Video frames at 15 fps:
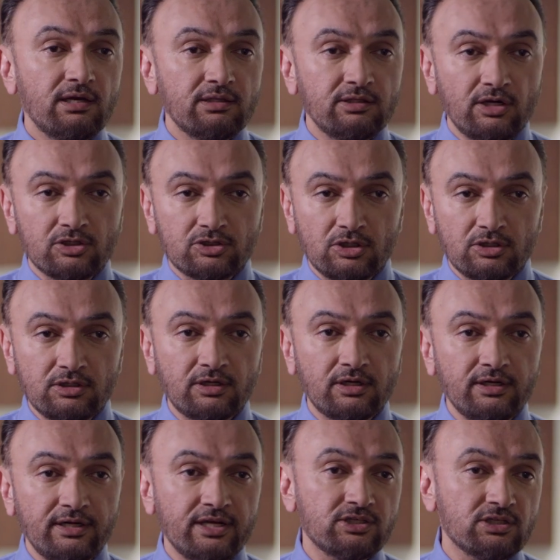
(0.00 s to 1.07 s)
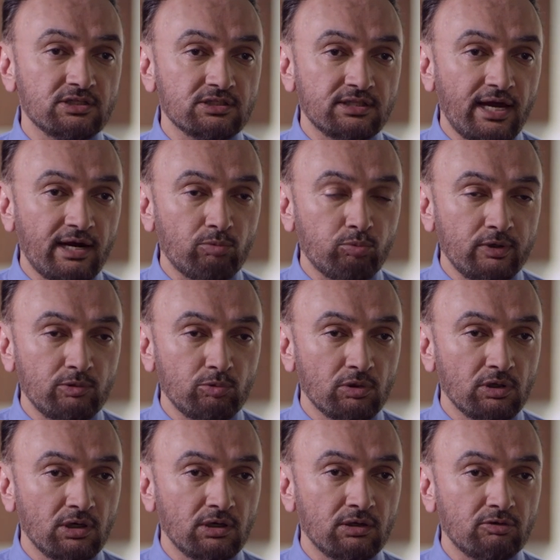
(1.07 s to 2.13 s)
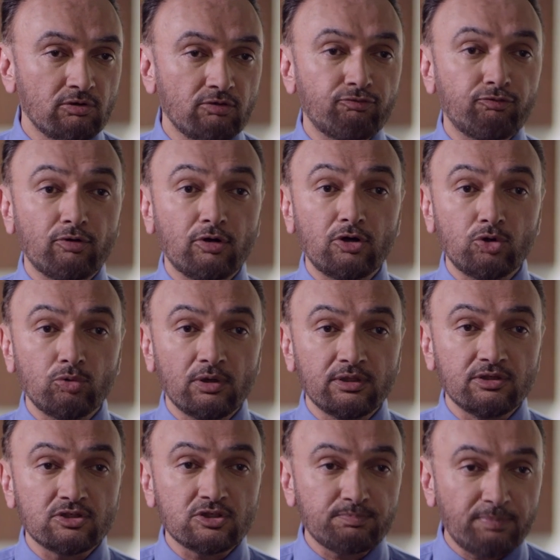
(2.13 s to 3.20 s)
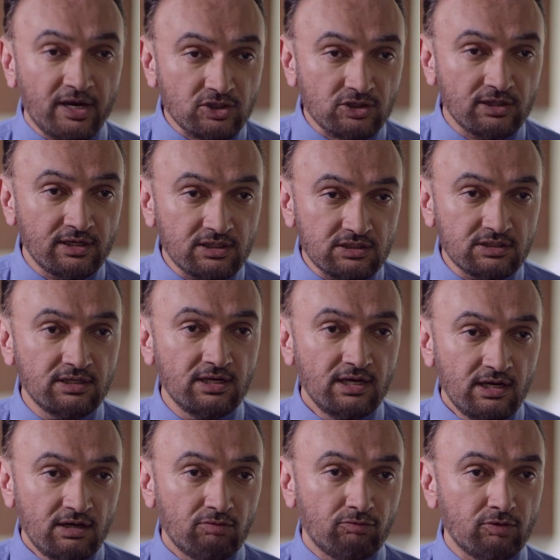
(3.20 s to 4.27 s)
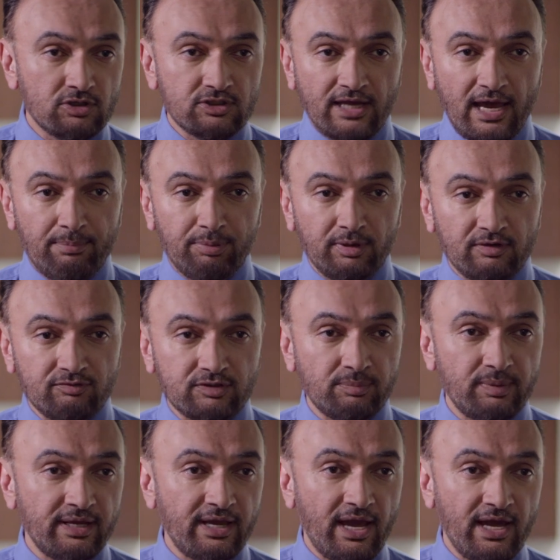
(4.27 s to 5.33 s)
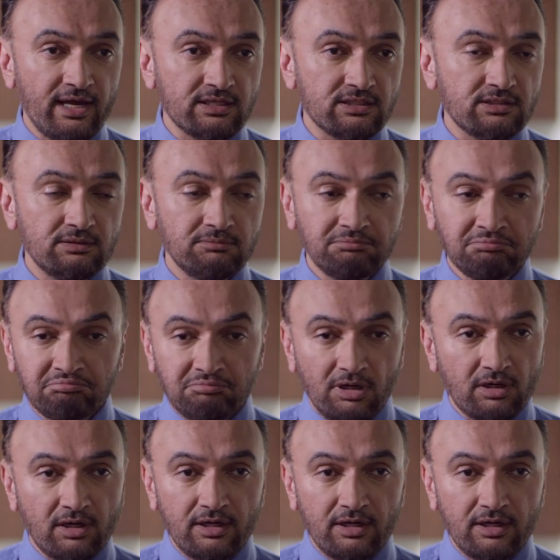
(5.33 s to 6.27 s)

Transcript: There are certain conditions that we will refer to other specialists. For example, if somebody has a